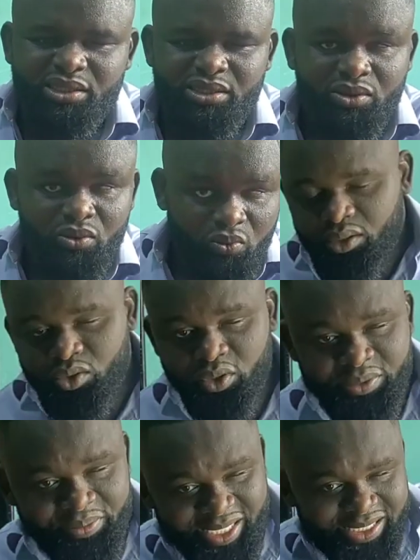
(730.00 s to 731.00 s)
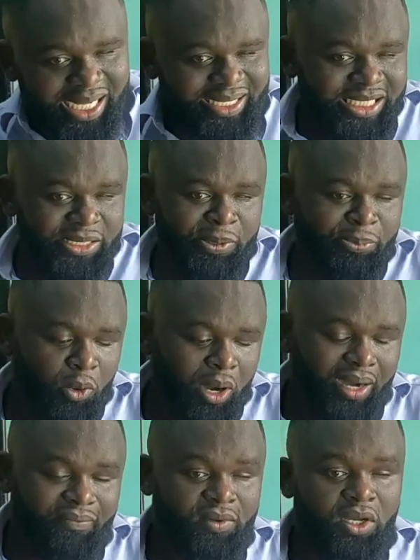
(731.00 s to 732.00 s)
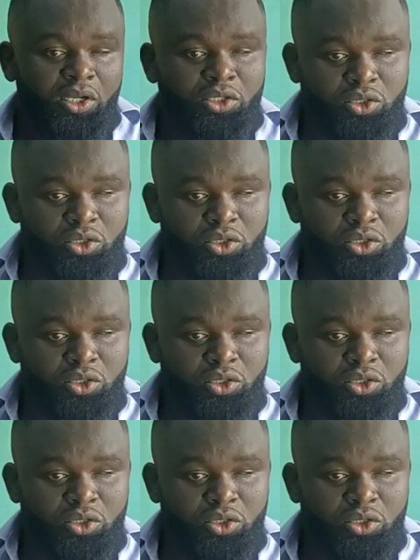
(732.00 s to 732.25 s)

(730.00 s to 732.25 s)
Wow. So it means that these people have